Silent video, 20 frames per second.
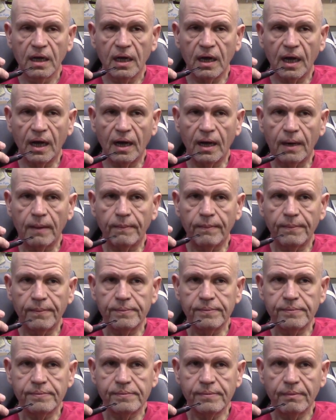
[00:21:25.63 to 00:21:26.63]
um,
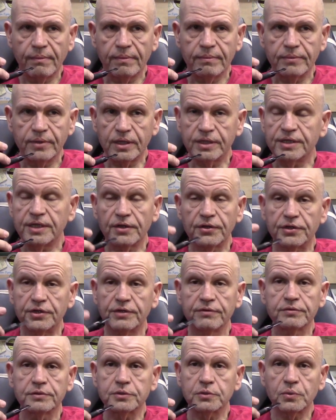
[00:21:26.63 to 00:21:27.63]
you can tell the
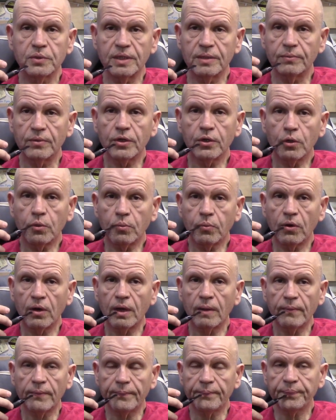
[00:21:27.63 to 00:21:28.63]
difference between them with no
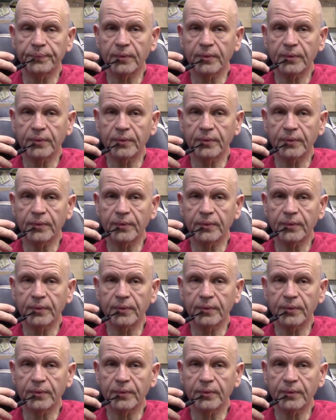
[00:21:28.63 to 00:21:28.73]
problem.